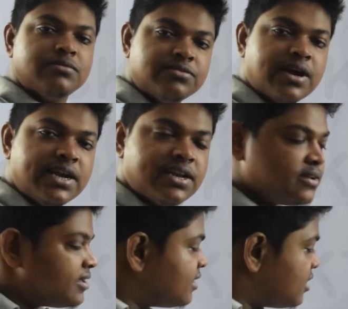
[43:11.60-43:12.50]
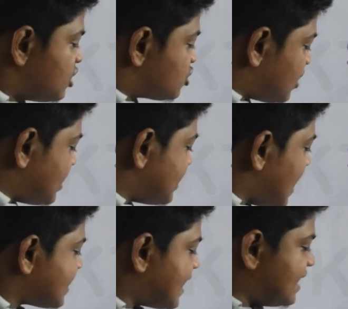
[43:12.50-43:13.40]
right? So in
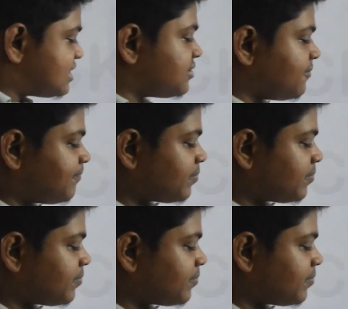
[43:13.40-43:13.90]
that case,